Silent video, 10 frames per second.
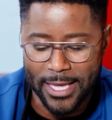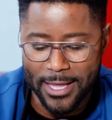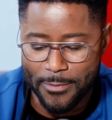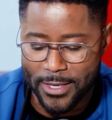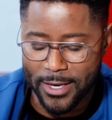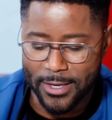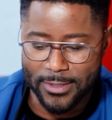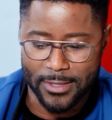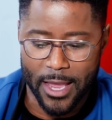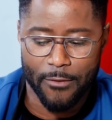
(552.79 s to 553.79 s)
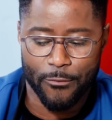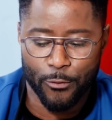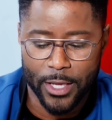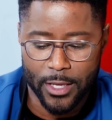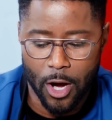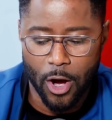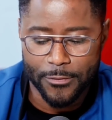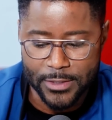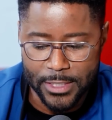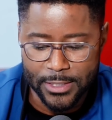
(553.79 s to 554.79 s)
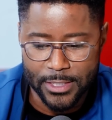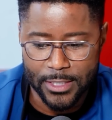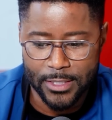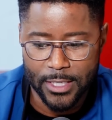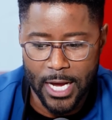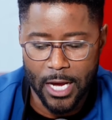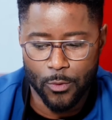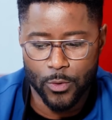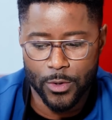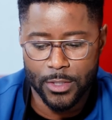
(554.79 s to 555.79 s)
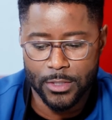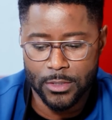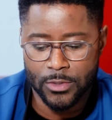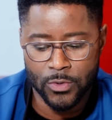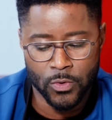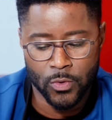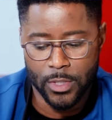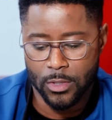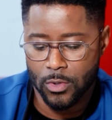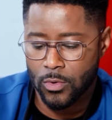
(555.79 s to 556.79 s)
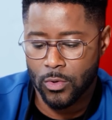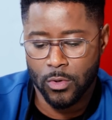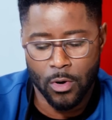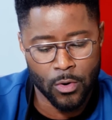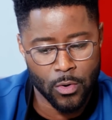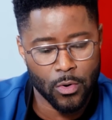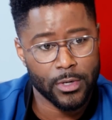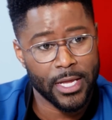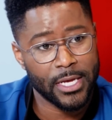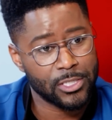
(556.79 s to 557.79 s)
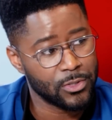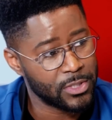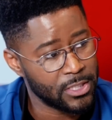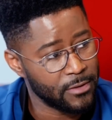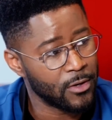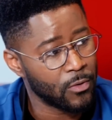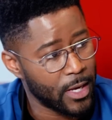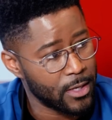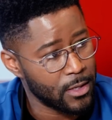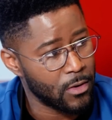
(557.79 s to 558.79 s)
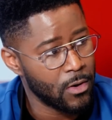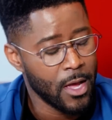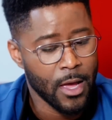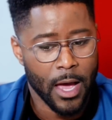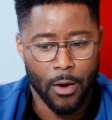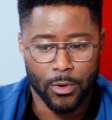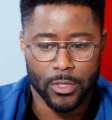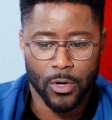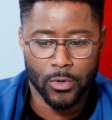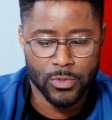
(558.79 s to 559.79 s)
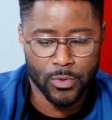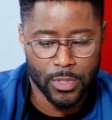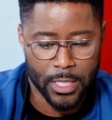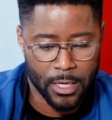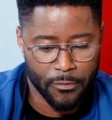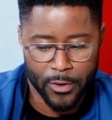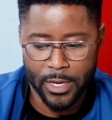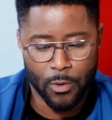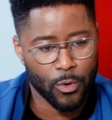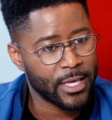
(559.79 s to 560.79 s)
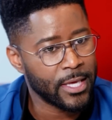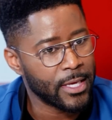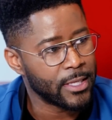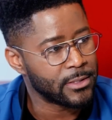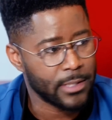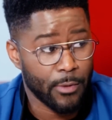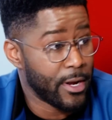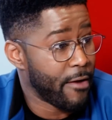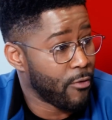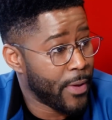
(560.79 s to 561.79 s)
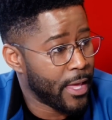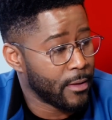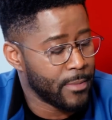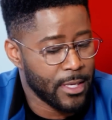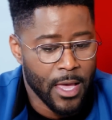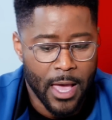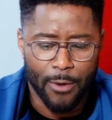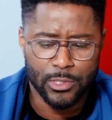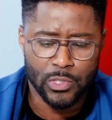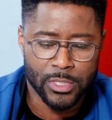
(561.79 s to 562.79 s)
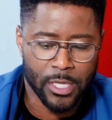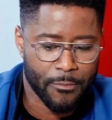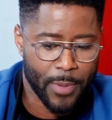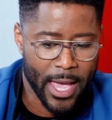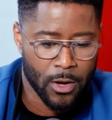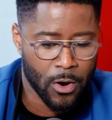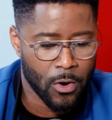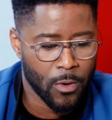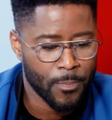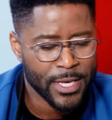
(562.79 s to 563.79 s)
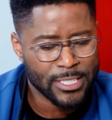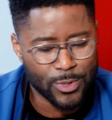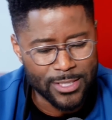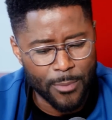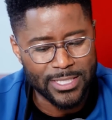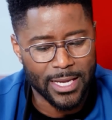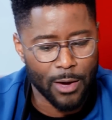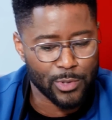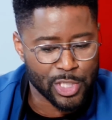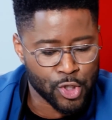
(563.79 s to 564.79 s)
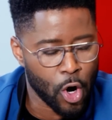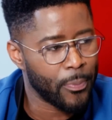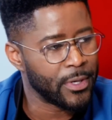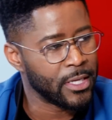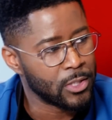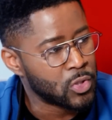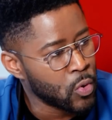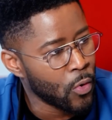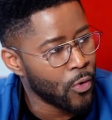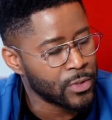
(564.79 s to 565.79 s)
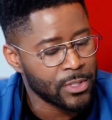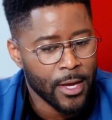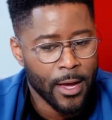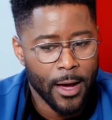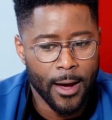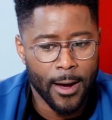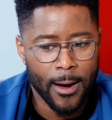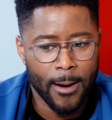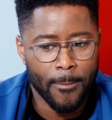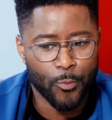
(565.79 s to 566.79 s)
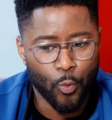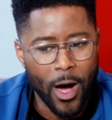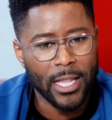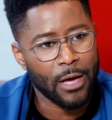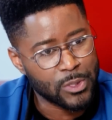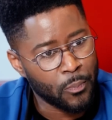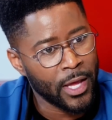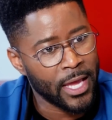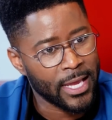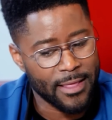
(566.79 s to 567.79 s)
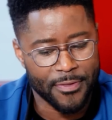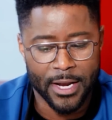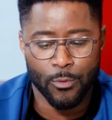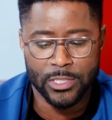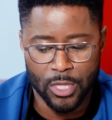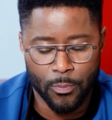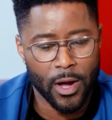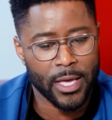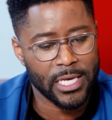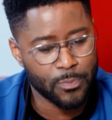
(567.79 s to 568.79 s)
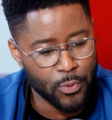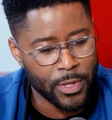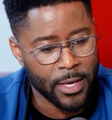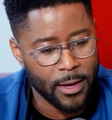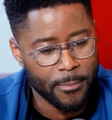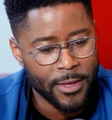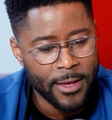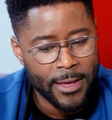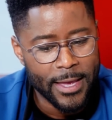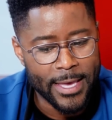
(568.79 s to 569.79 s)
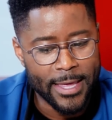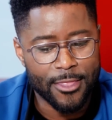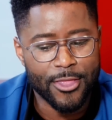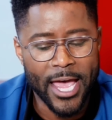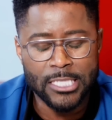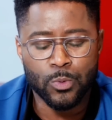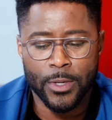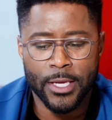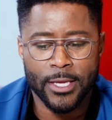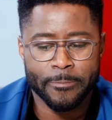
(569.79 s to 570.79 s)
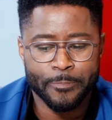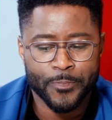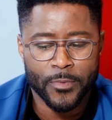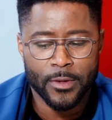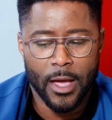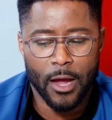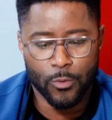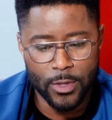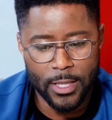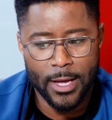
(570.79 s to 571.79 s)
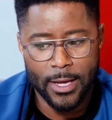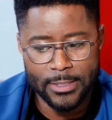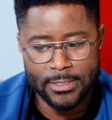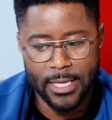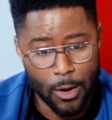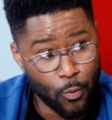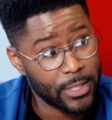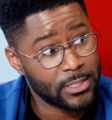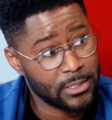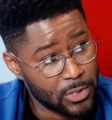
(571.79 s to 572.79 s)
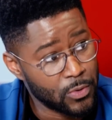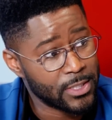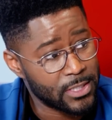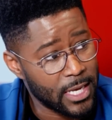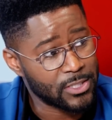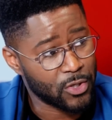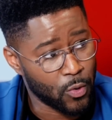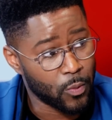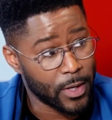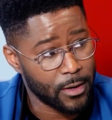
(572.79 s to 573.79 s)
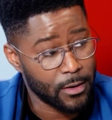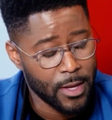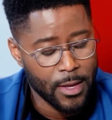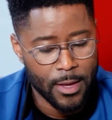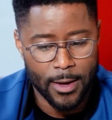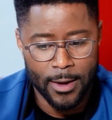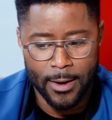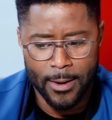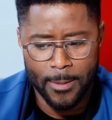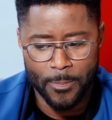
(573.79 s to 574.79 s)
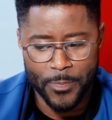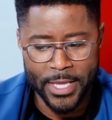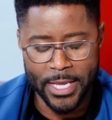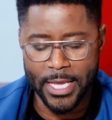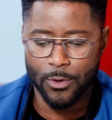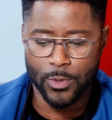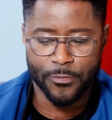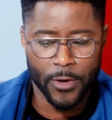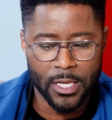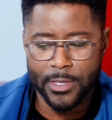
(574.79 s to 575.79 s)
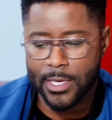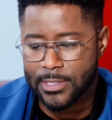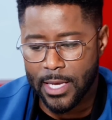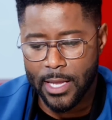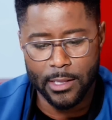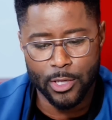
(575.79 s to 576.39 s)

say that because every offseason I would do either local or national TV or radio. I would go do the NFL Network hits. They were never paying me. I would do stuff back home. So it's almost like I was sharpening the tools while I was playing. And then I went to the broadcast boot camp, and that's when I realized that I wanted to do this as a career. And it was funny because I had a